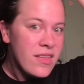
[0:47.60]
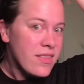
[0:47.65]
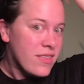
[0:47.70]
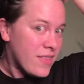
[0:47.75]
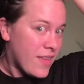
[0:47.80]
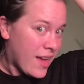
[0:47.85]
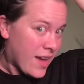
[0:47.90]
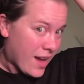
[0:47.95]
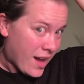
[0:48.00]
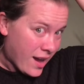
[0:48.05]

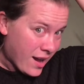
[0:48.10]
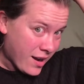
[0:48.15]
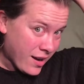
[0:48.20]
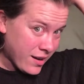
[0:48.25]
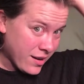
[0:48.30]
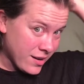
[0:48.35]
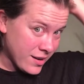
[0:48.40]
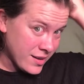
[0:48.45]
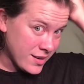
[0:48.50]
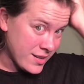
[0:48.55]
They
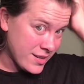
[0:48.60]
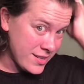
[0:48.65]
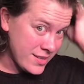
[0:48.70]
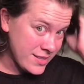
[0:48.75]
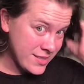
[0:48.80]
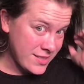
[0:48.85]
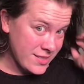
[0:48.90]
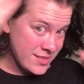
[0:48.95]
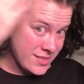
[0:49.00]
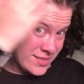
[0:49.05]
are
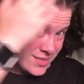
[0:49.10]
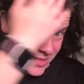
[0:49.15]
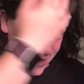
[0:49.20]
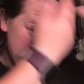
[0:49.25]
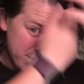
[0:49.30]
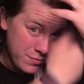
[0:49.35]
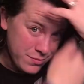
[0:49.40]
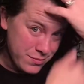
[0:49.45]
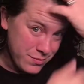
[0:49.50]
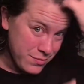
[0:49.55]

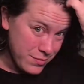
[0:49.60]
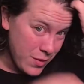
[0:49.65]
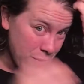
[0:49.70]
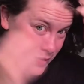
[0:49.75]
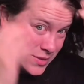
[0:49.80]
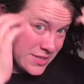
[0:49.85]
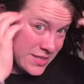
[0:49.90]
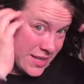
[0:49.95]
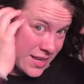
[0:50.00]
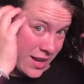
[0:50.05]

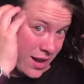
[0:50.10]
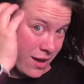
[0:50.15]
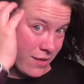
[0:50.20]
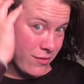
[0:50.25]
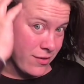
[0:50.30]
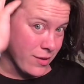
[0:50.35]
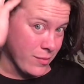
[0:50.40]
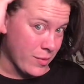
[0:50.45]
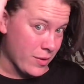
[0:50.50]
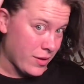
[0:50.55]
mostly
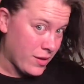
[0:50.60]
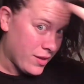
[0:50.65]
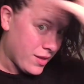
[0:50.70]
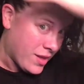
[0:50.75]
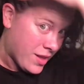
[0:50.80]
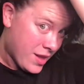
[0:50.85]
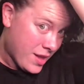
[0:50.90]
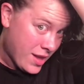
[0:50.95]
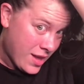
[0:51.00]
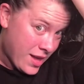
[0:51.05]
coverable.
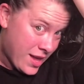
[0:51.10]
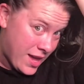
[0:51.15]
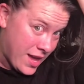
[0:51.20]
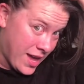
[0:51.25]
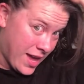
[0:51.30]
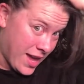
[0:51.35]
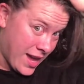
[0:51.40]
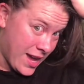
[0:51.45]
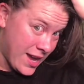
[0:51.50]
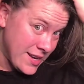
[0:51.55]

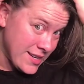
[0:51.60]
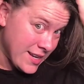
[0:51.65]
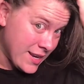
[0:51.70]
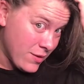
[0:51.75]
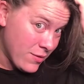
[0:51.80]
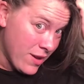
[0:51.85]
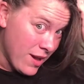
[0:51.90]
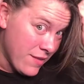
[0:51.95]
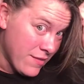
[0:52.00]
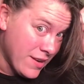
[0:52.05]
And I
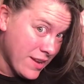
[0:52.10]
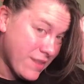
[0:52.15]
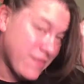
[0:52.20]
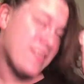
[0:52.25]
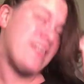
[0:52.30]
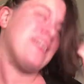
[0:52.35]
don't have any of